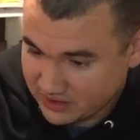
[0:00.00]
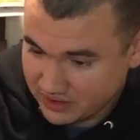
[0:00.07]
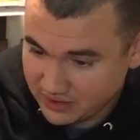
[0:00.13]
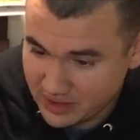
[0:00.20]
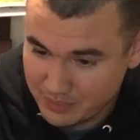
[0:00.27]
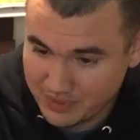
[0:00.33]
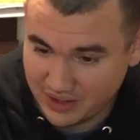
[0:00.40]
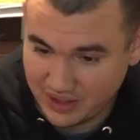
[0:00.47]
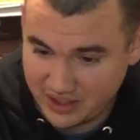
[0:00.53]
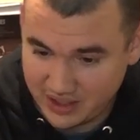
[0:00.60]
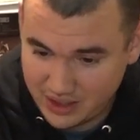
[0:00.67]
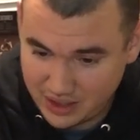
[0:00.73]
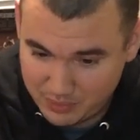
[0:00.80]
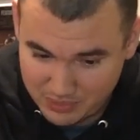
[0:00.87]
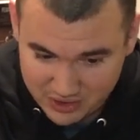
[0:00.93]
lemon
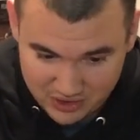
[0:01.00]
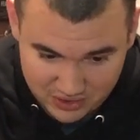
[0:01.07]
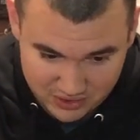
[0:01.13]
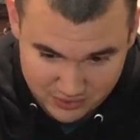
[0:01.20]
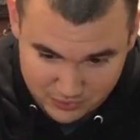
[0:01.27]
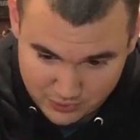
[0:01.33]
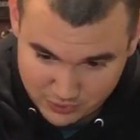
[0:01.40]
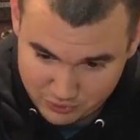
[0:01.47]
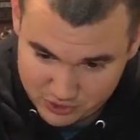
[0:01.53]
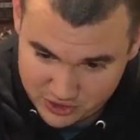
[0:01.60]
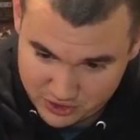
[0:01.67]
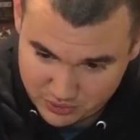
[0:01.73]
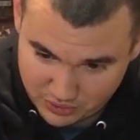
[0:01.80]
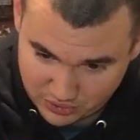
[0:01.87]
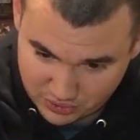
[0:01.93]
lime fruit
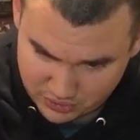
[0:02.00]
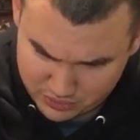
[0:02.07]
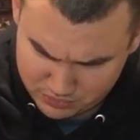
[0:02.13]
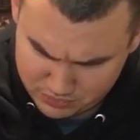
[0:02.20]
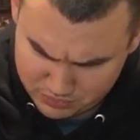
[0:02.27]
juice,